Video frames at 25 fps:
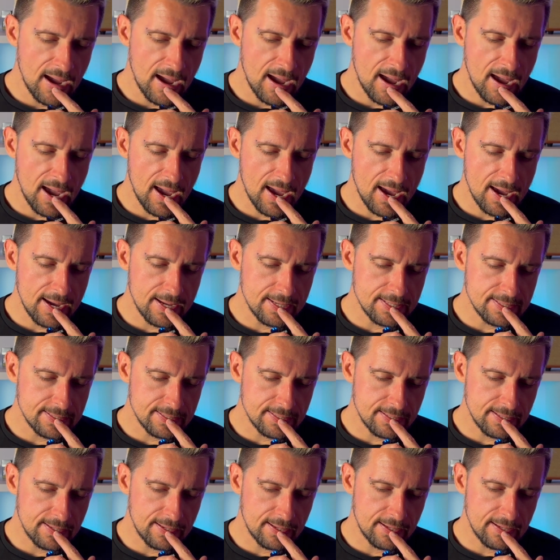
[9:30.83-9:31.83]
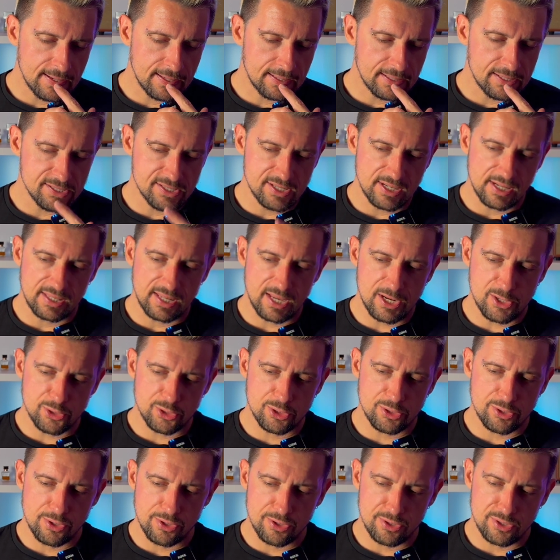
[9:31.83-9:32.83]
And
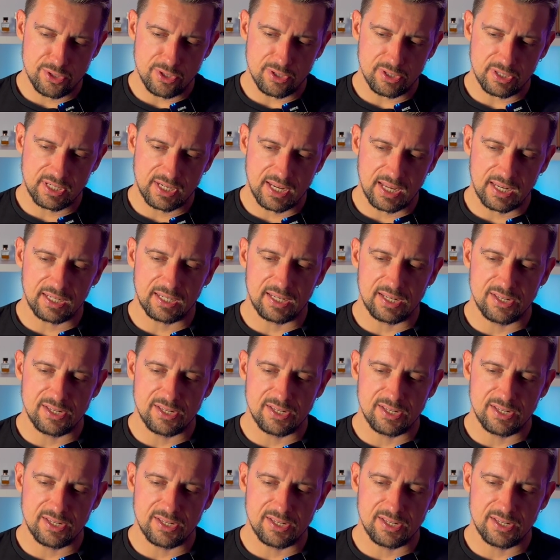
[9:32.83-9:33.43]
consolidation zone can